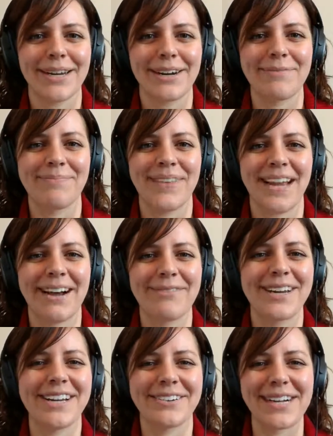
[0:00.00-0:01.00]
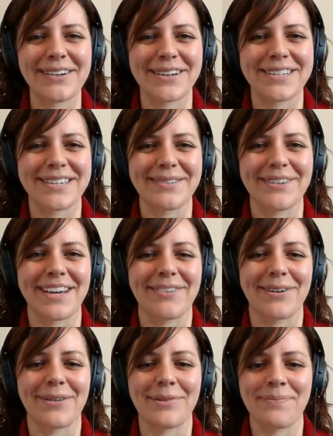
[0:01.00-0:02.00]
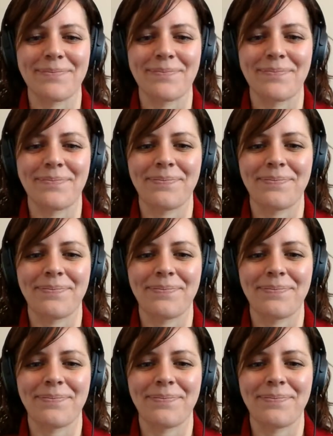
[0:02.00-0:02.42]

there. Have a great rest of the week, everyone.